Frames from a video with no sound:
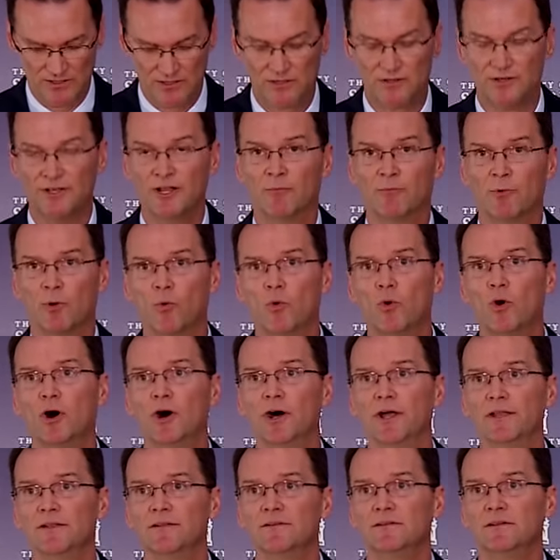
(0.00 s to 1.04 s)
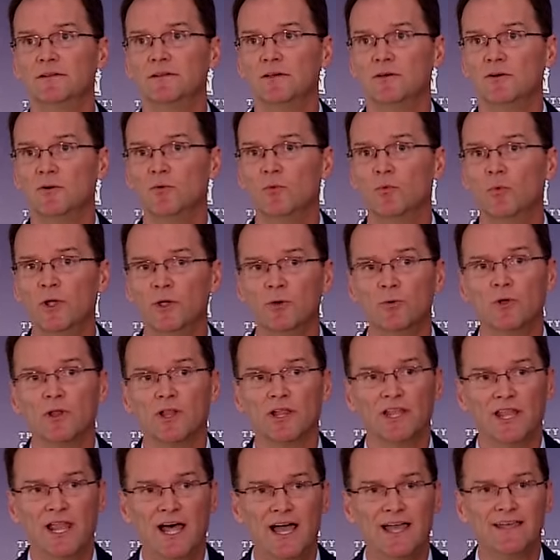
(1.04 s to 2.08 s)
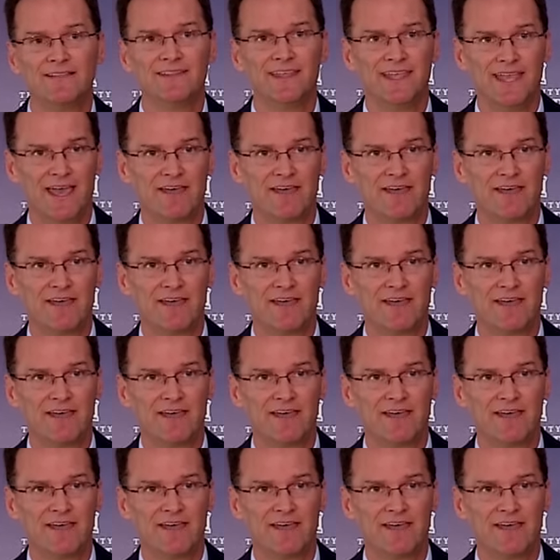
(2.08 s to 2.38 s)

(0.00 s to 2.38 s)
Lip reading: Number one, we will align the